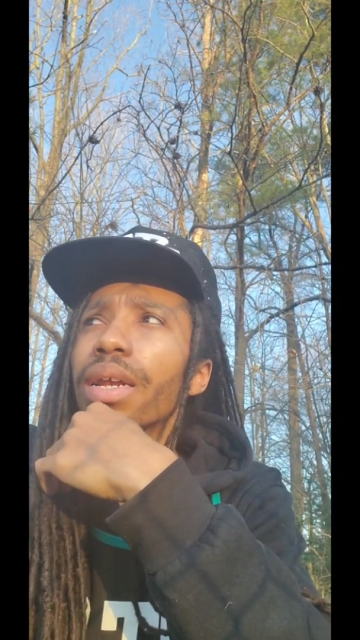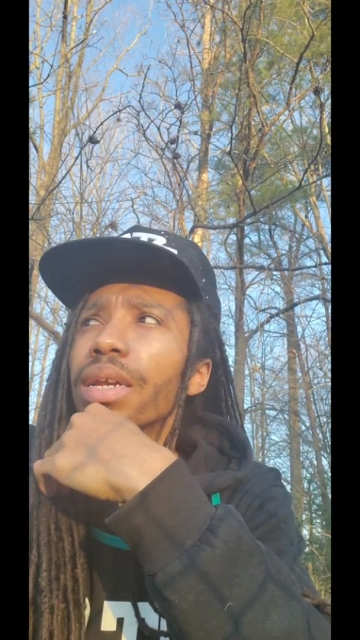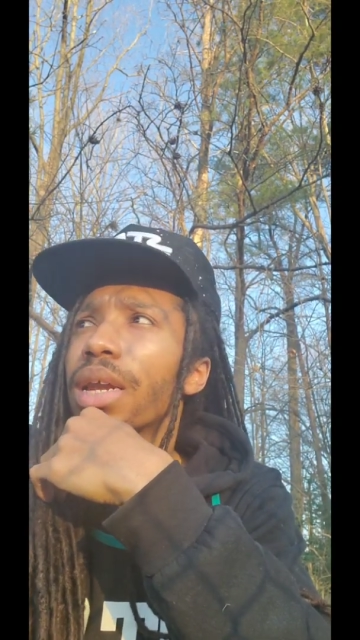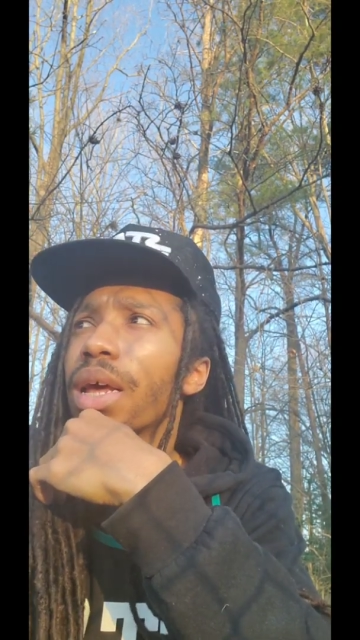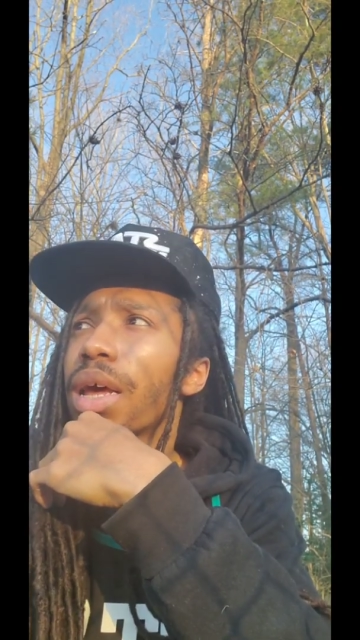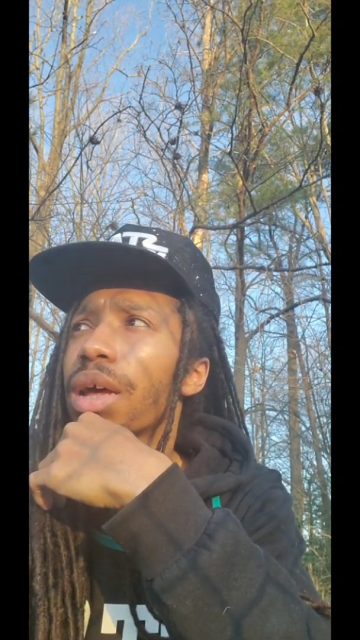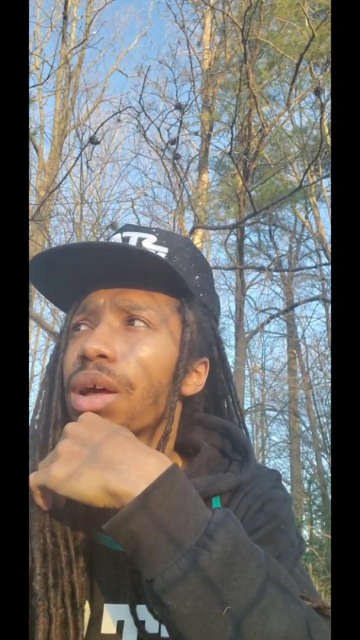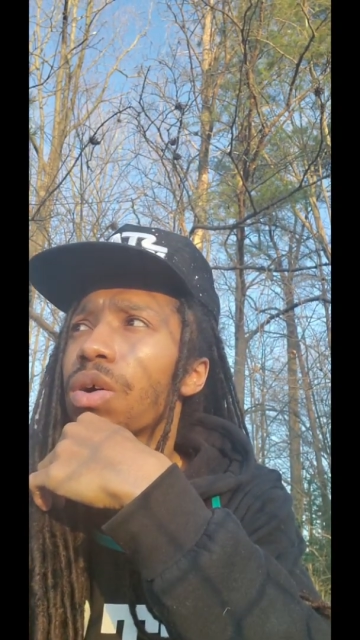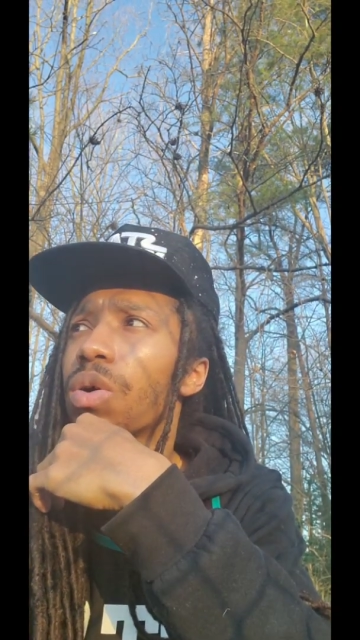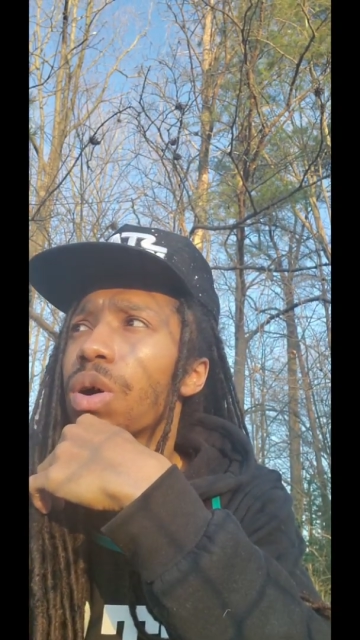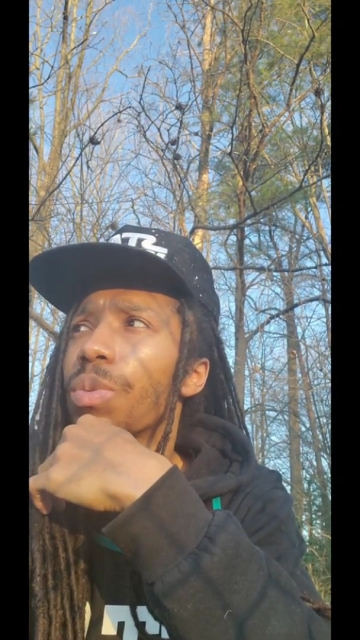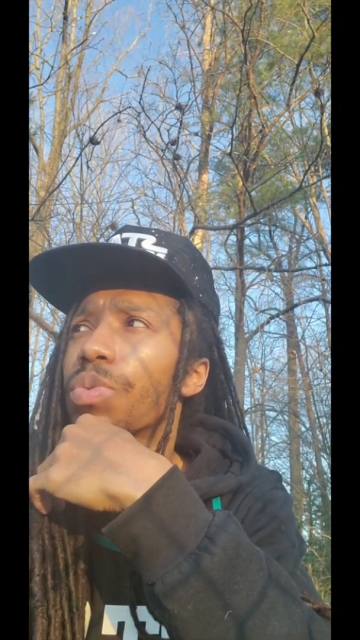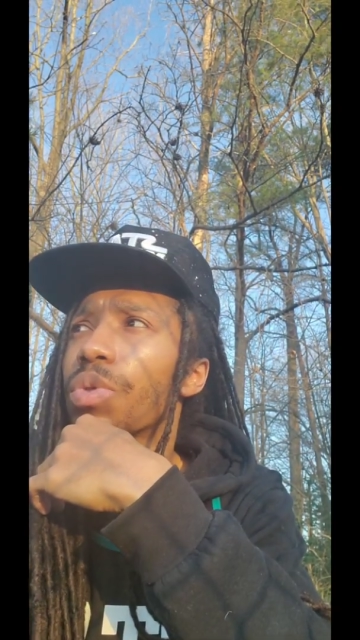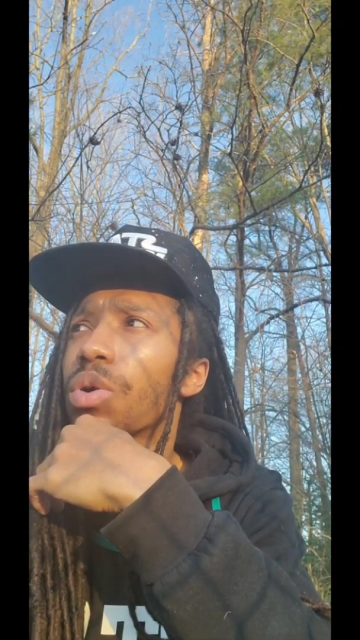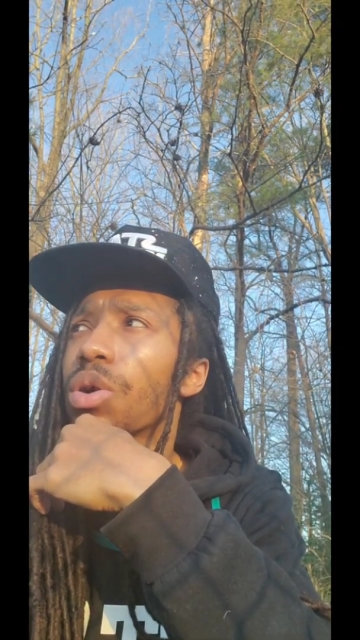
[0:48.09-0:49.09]
now I'm
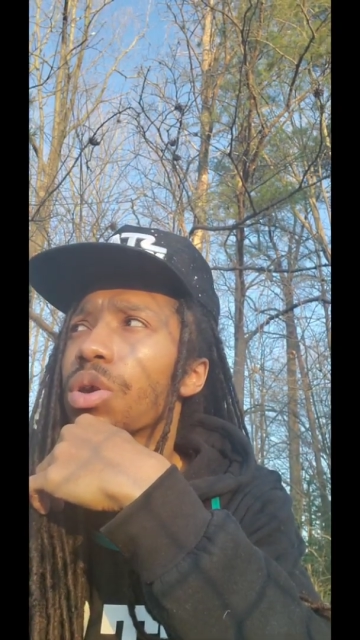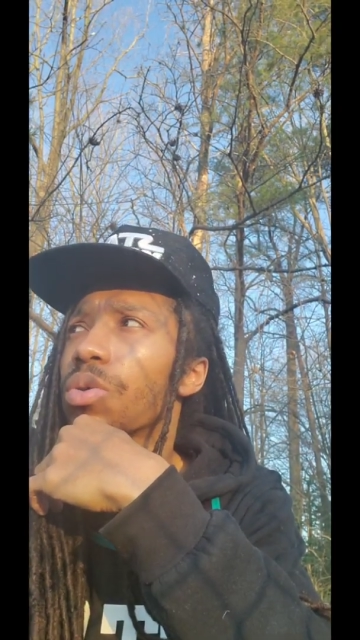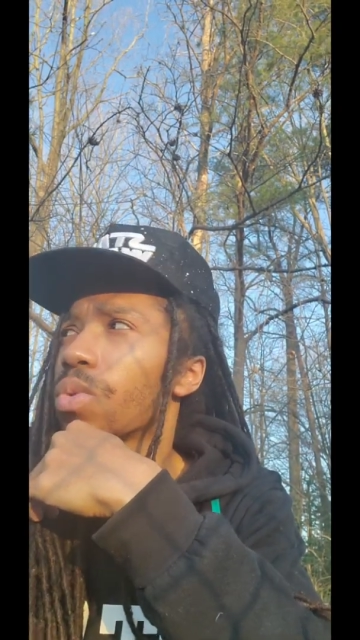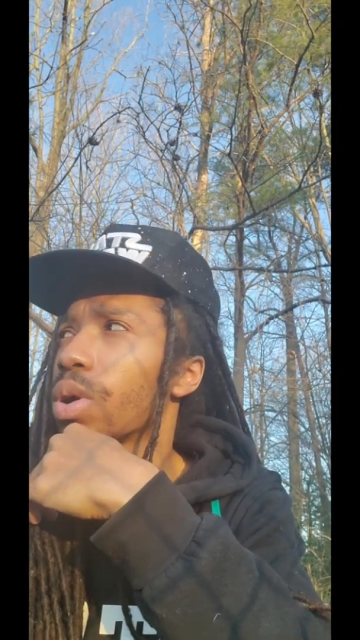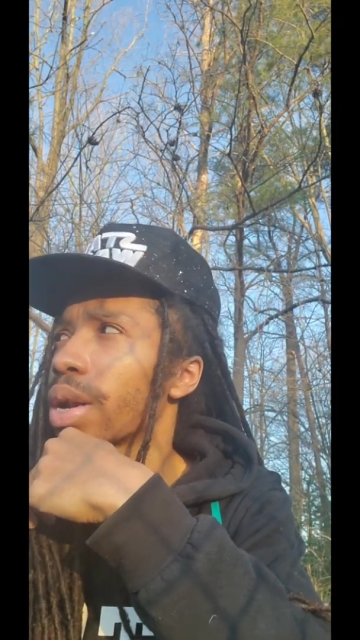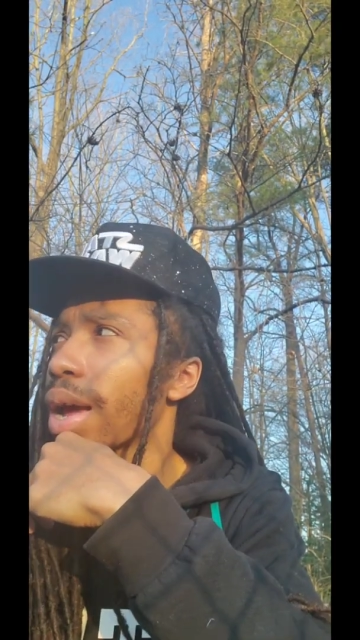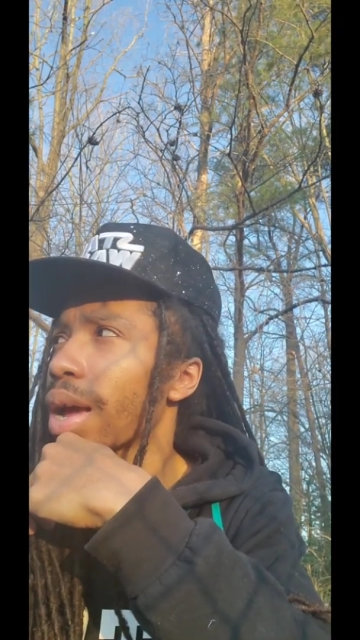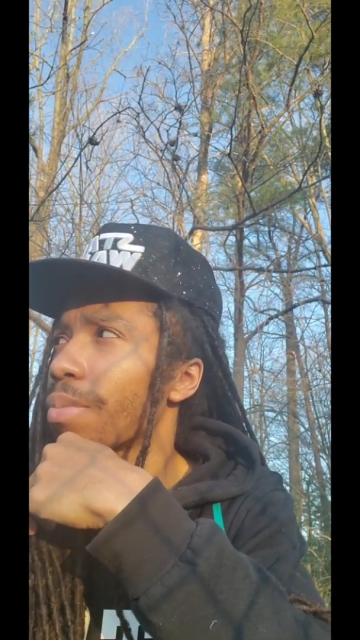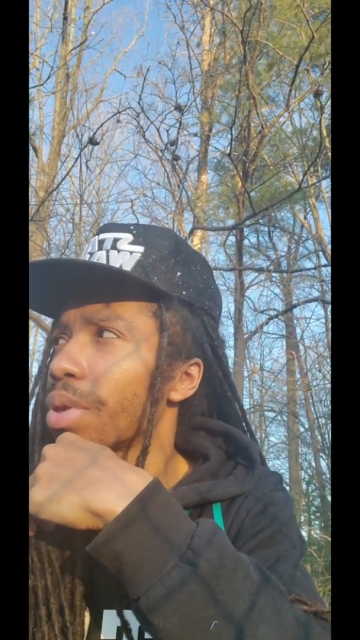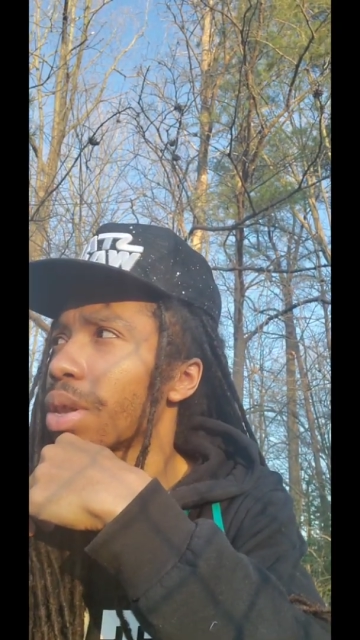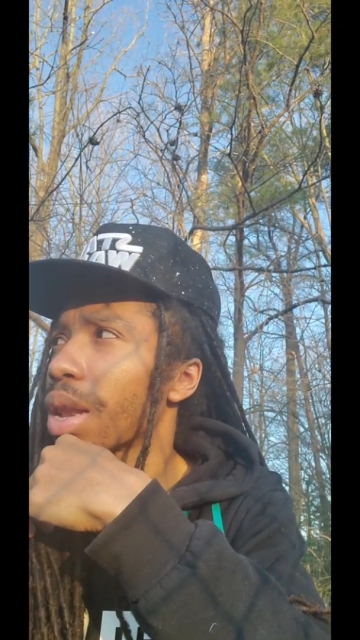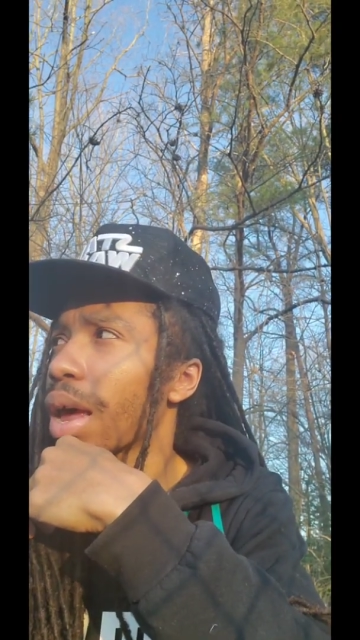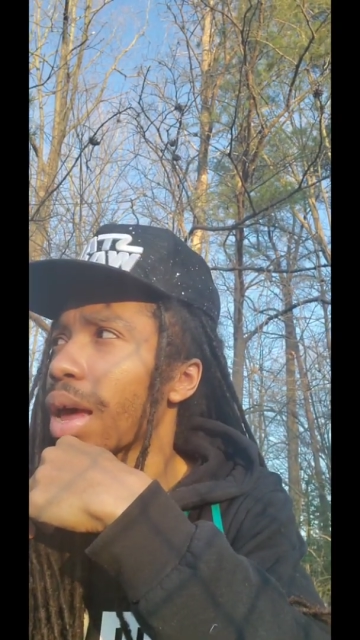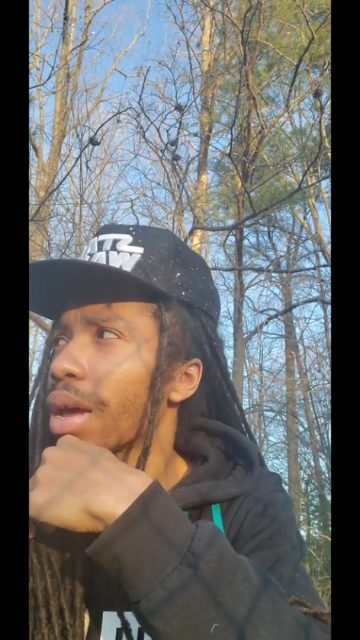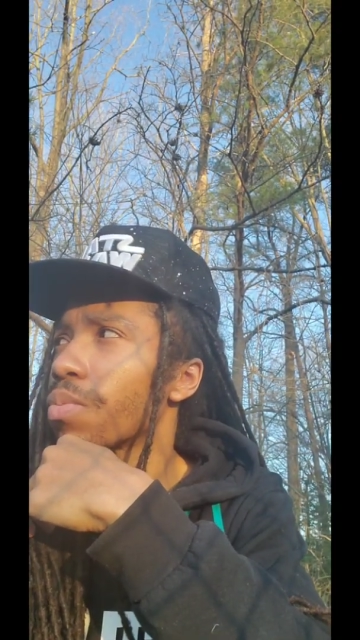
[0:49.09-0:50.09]
31, I'd be
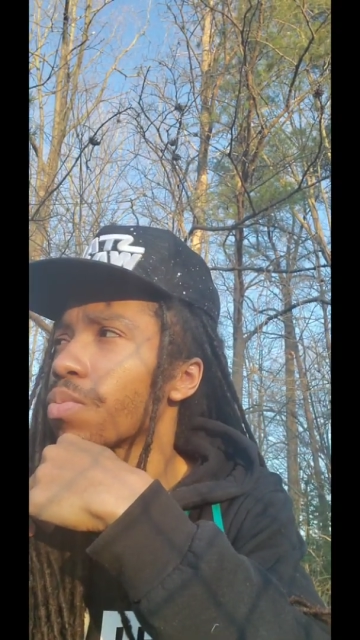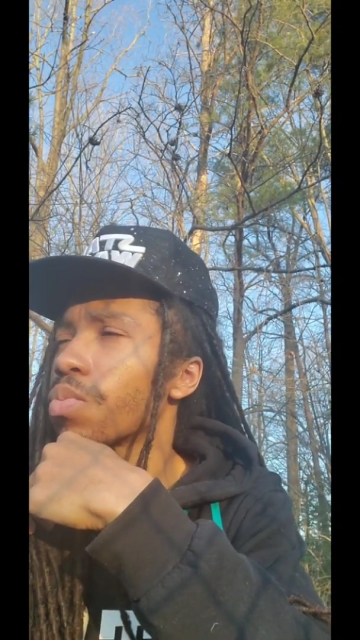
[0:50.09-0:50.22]
like